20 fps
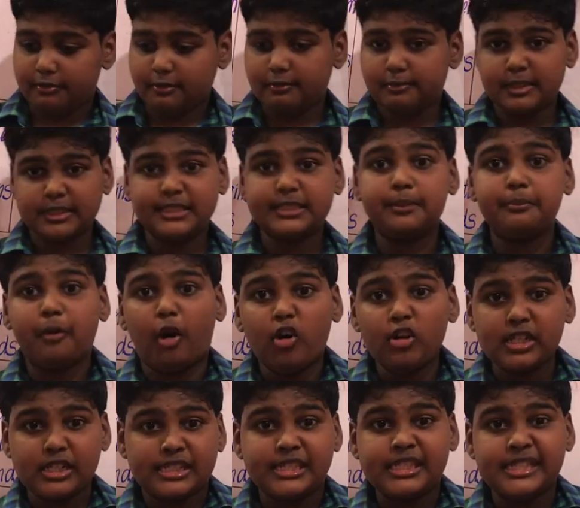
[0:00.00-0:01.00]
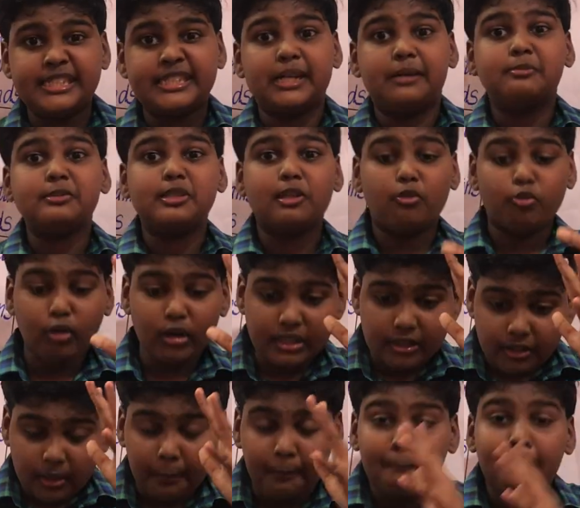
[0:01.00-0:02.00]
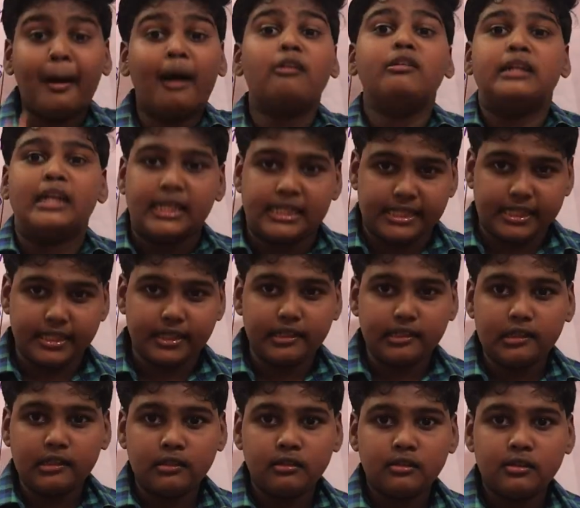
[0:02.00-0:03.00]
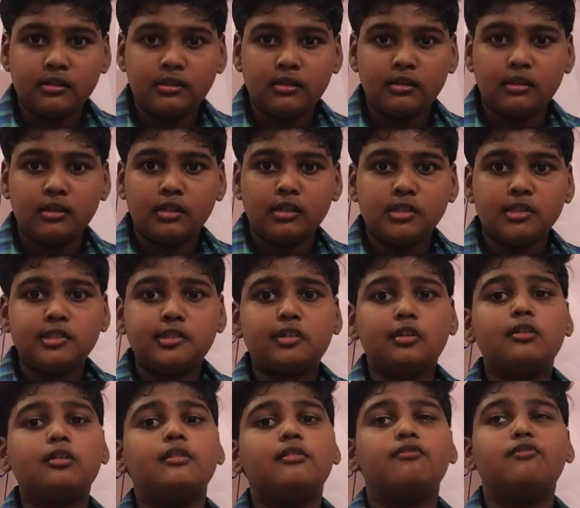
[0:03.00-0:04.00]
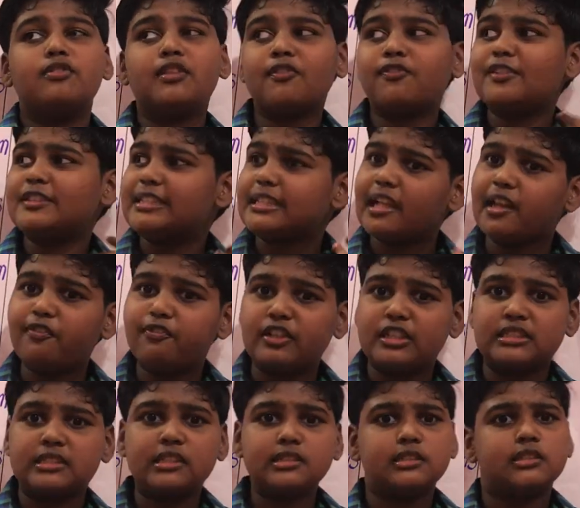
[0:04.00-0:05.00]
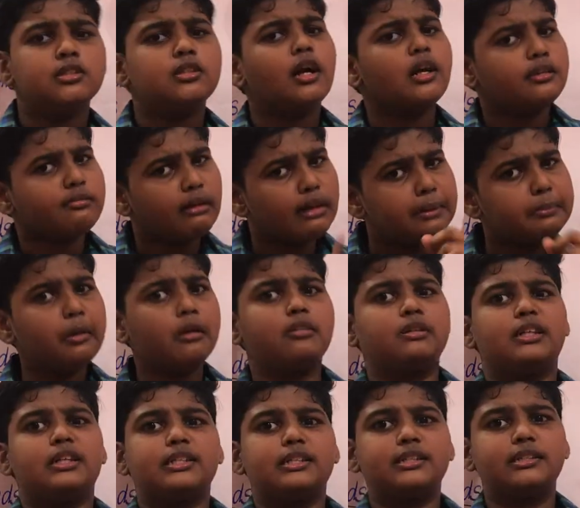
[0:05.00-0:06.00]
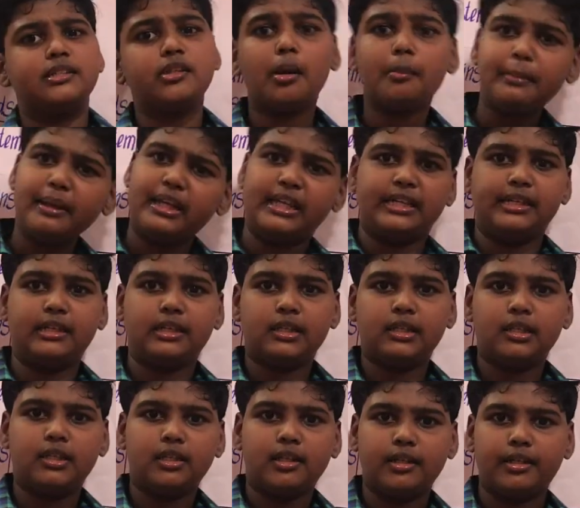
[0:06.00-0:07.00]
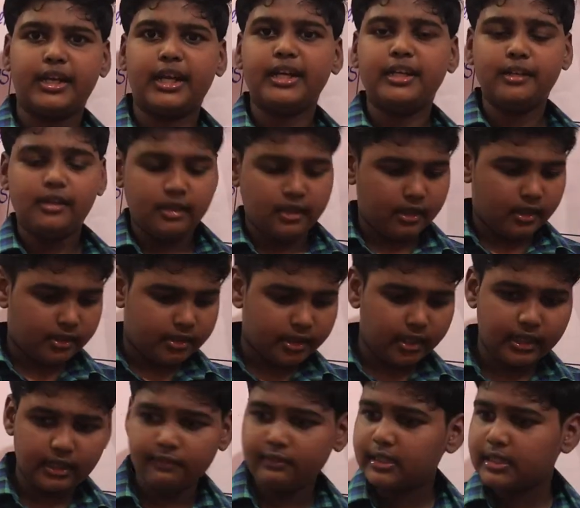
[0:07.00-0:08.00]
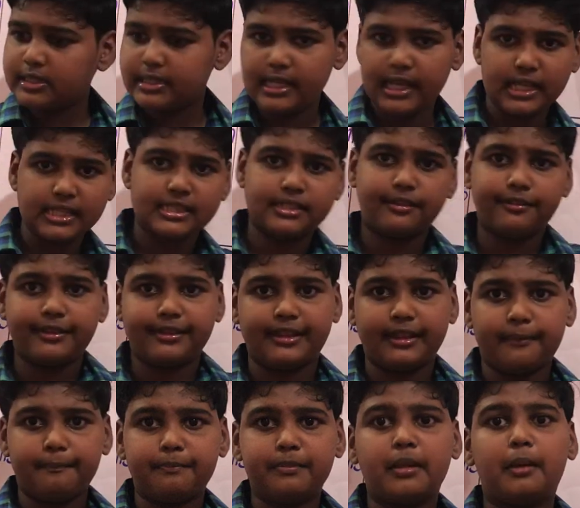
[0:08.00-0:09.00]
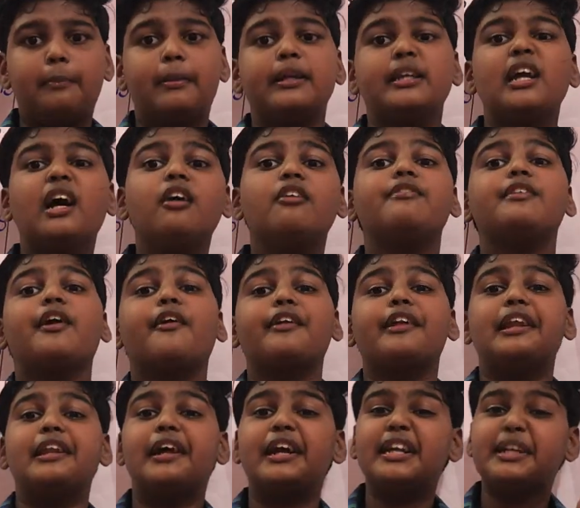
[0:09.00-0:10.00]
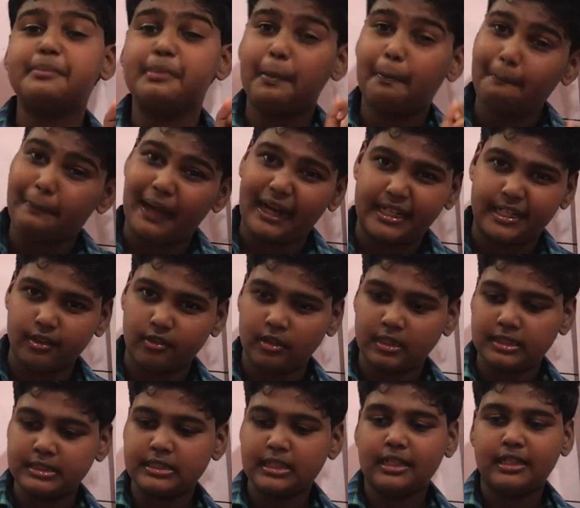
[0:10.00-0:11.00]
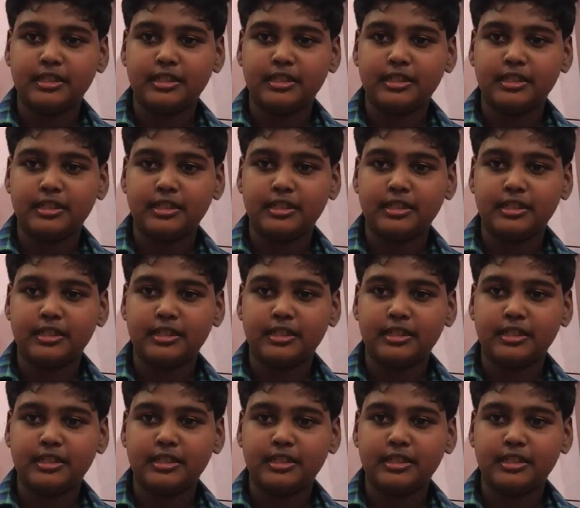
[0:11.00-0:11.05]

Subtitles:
Western Mountain Systems. What are the mountains in it? So the system features not only mountains, there are many, right? There are rivers, lakes, everything. But now we are going to learn about plateaus.